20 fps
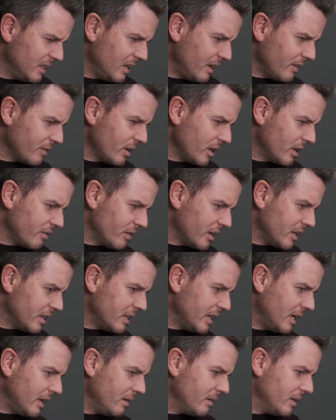I've got it written
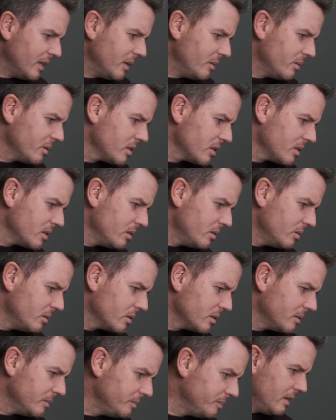down here, what's it
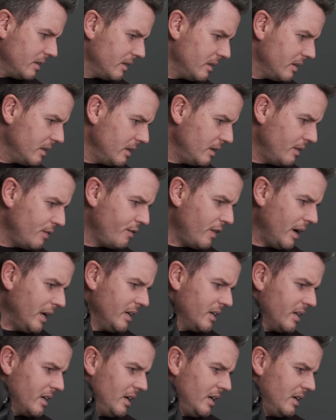called? A
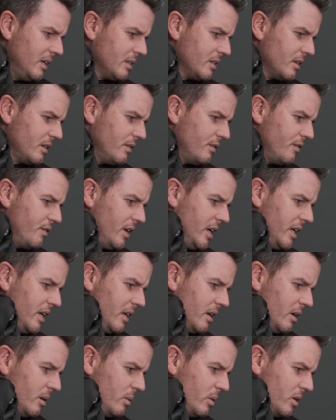Vanguard
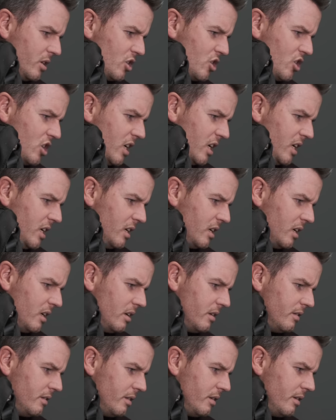VOG,
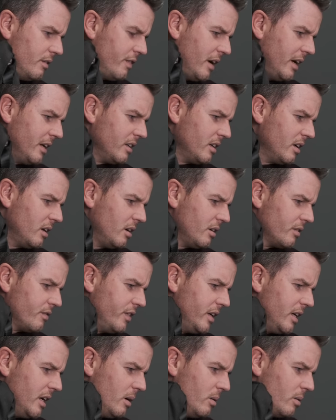Vanguard
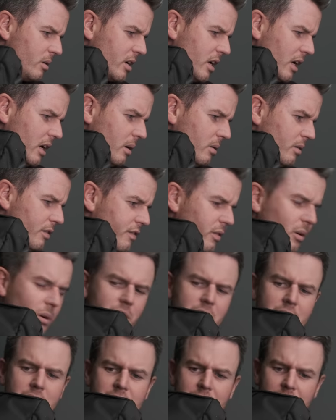VEO GO
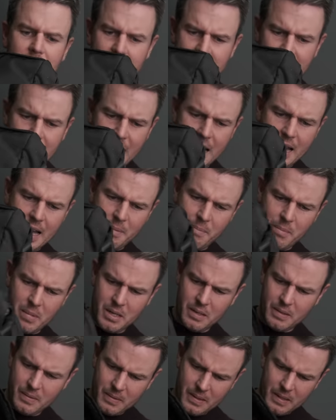46M.
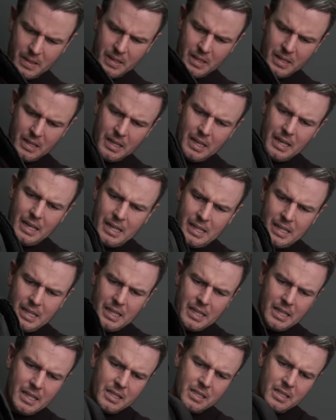And
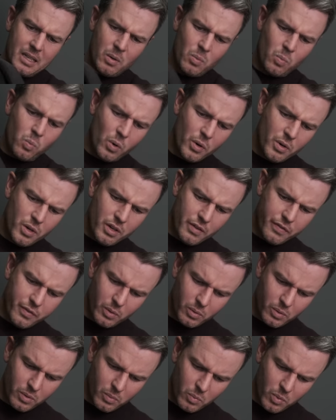it is a
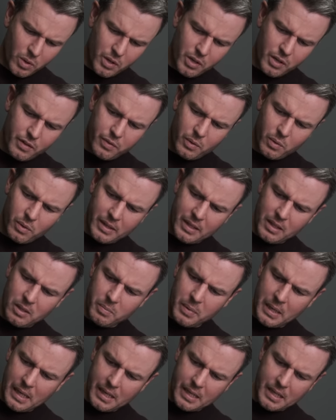wonderful, wonderful little
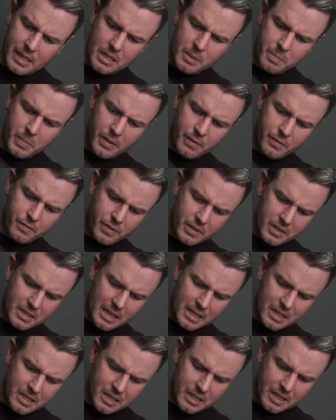bag. It's been
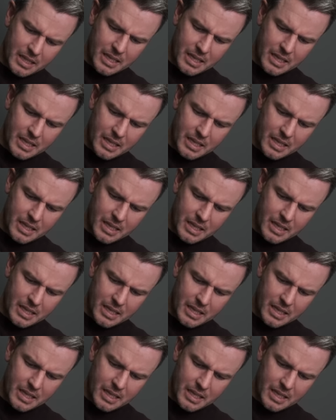fantastic.